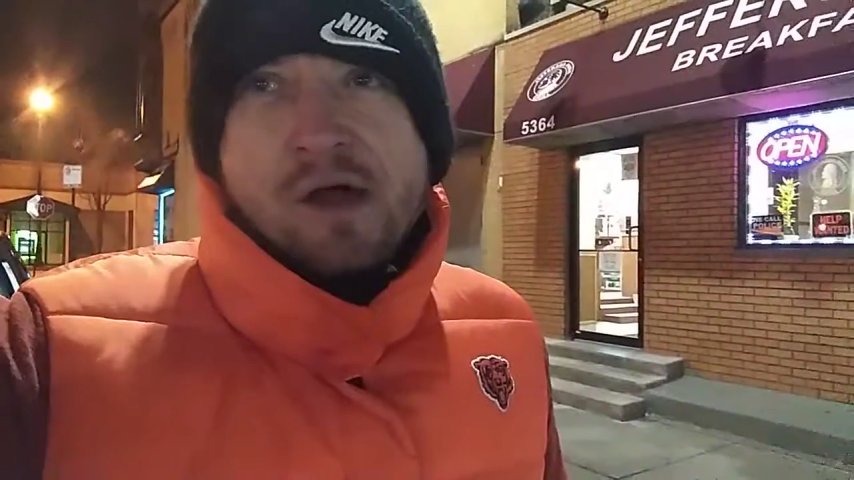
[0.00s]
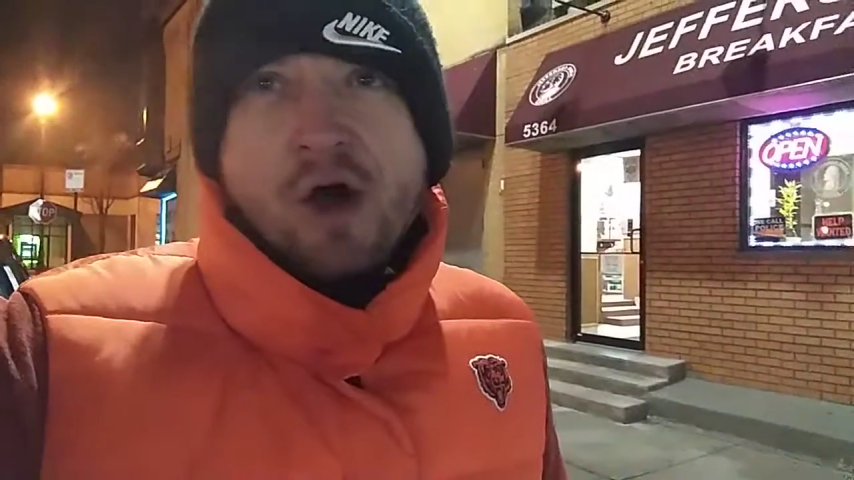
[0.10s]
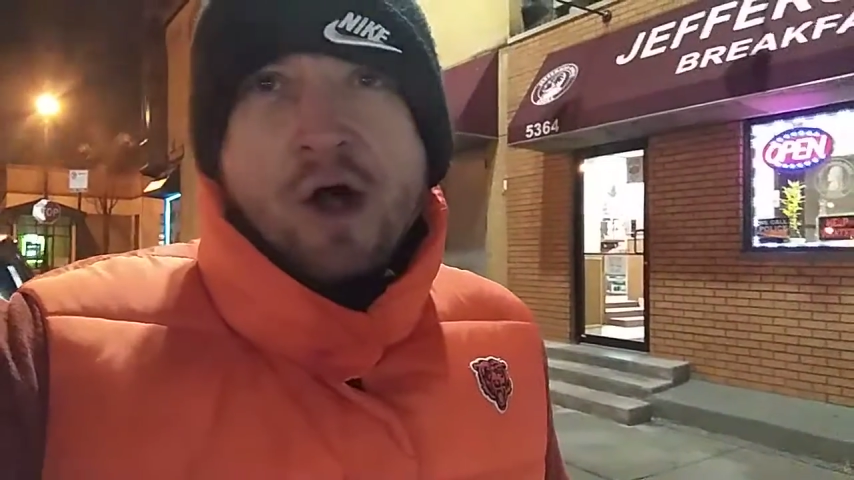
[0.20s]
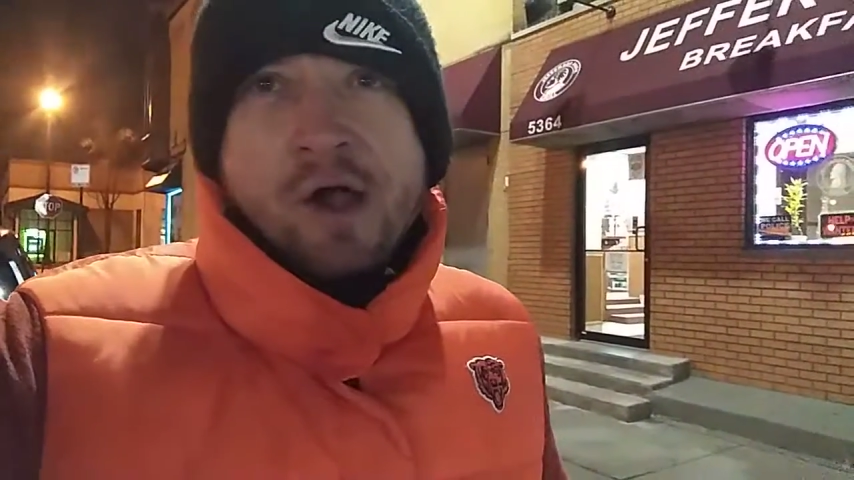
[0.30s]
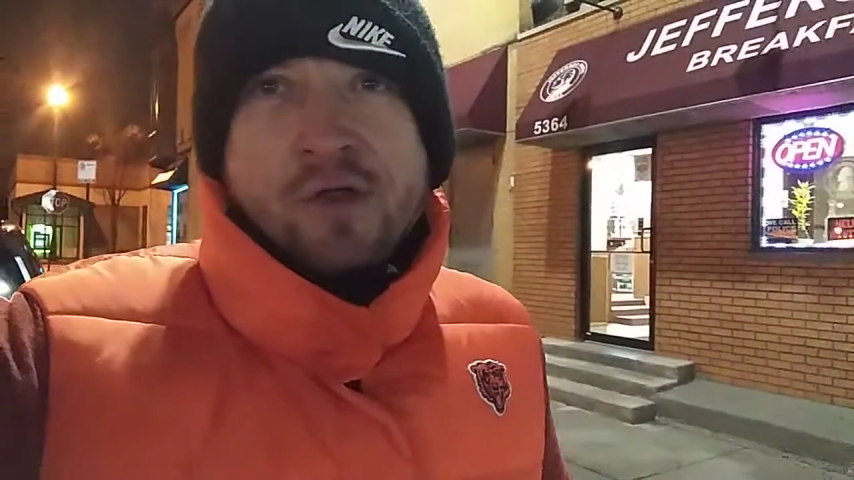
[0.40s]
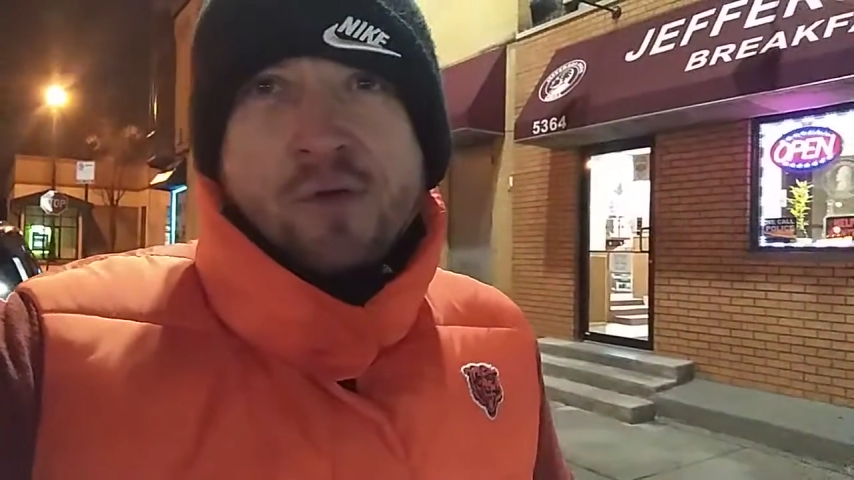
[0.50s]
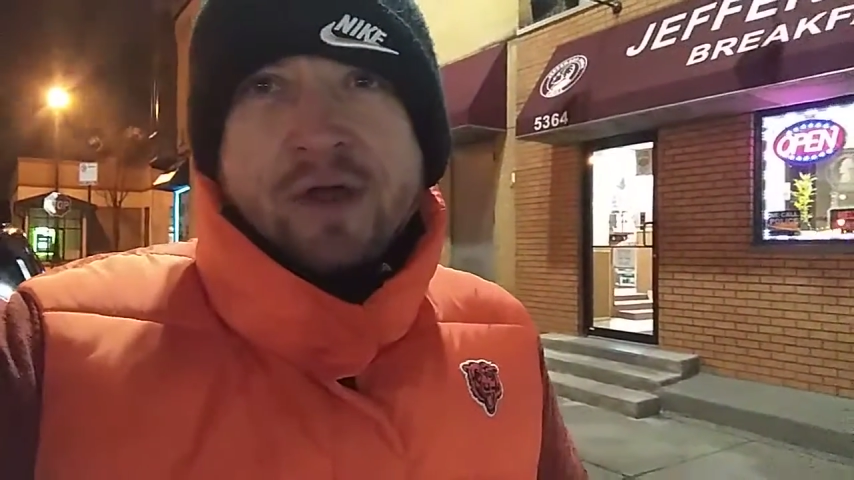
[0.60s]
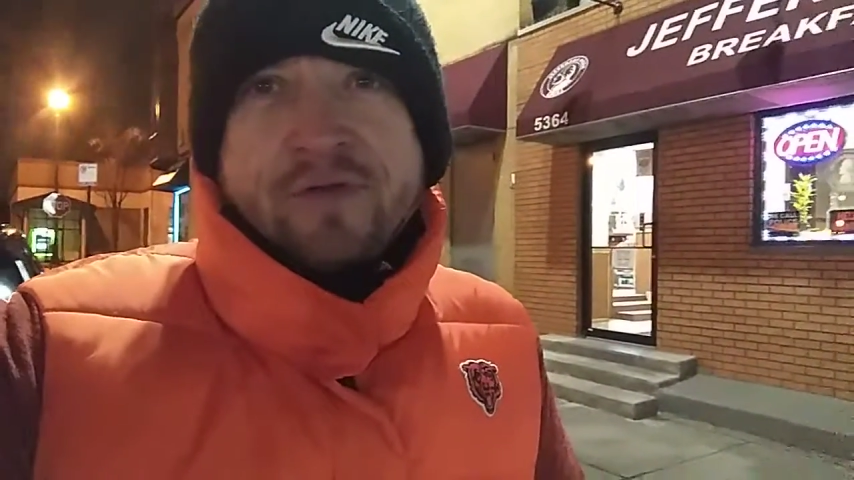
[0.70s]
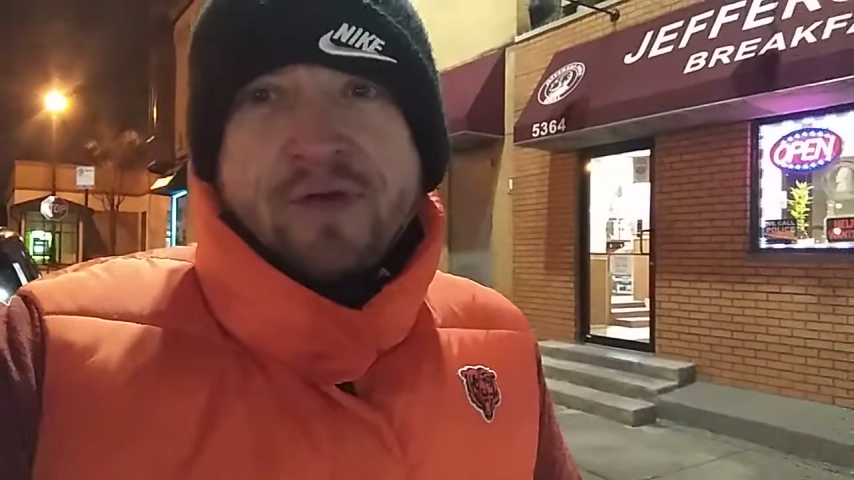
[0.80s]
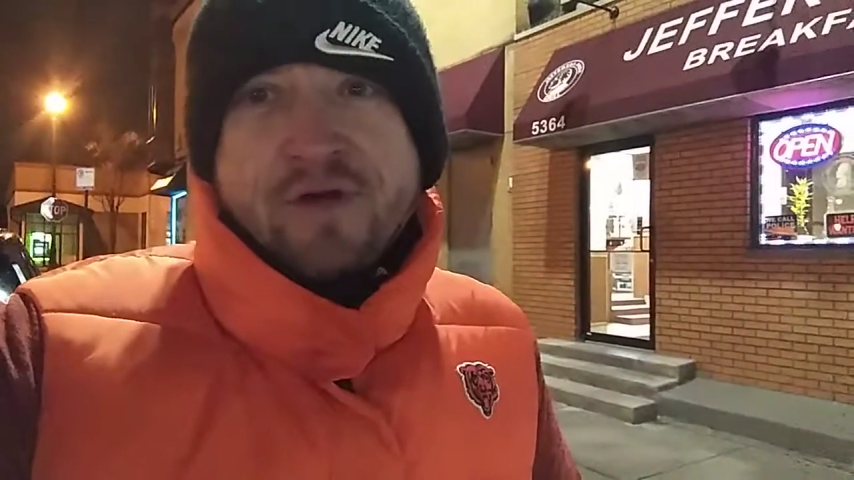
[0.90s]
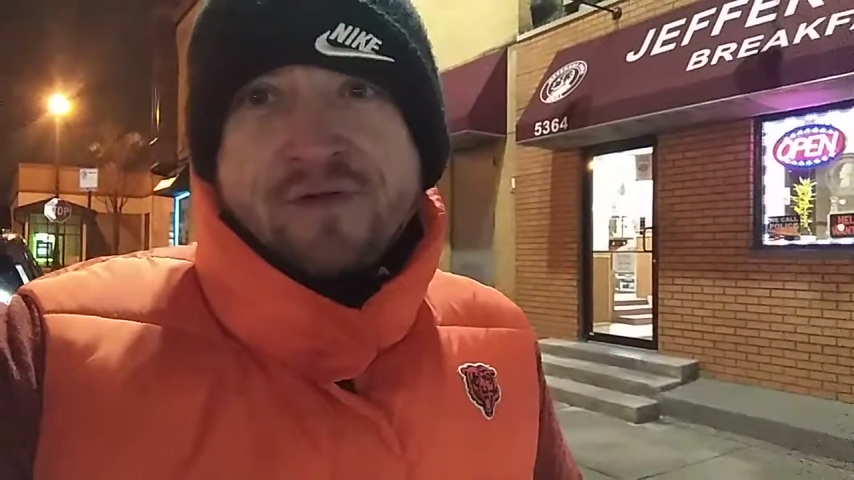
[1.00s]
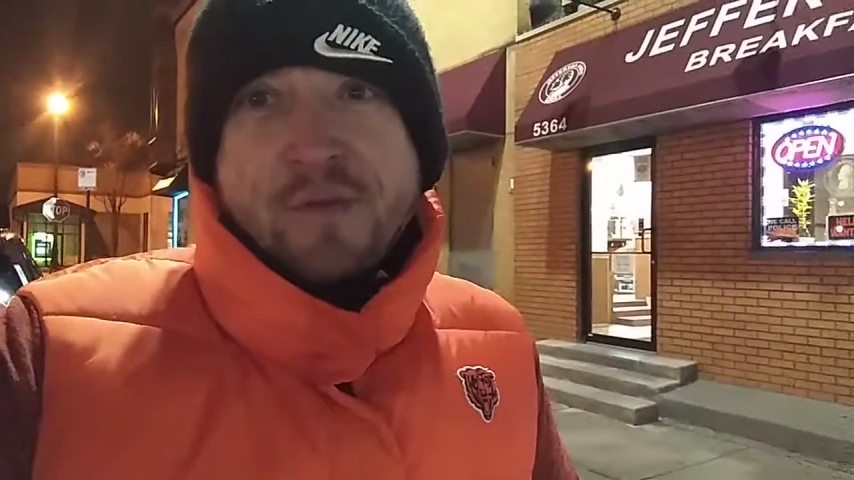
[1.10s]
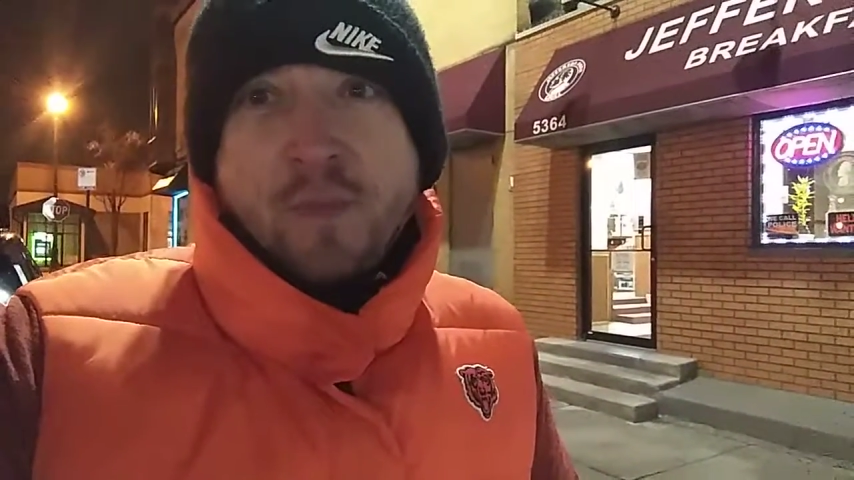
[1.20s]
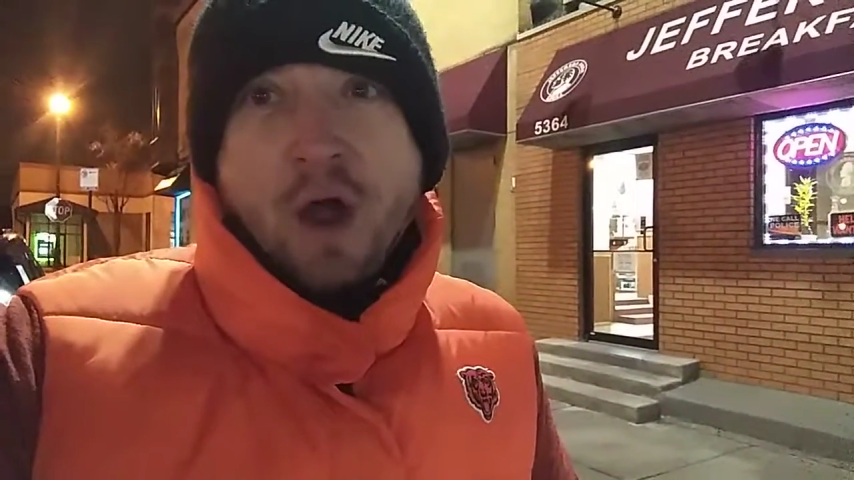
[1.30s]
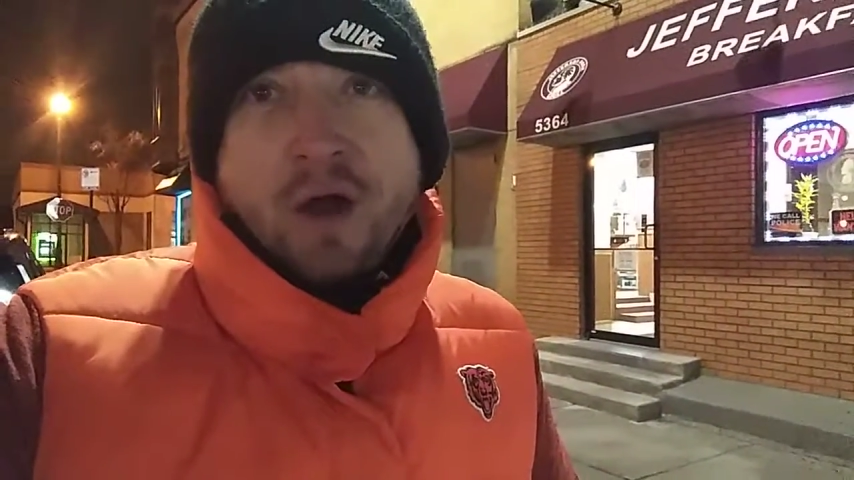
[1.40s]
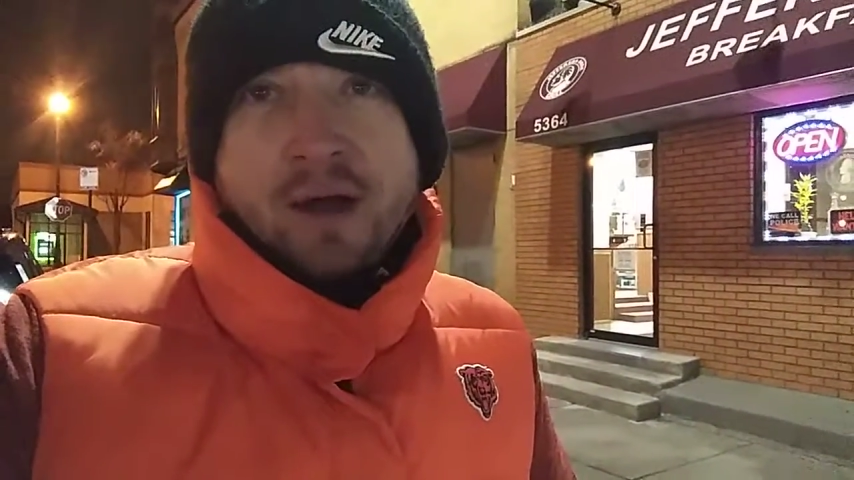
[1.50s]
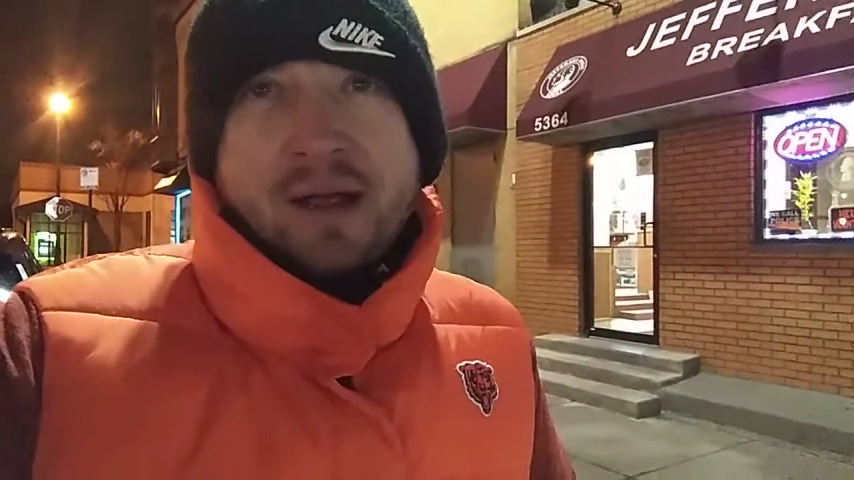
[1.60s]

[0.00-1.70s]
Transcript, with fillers: all the way to Irving Park,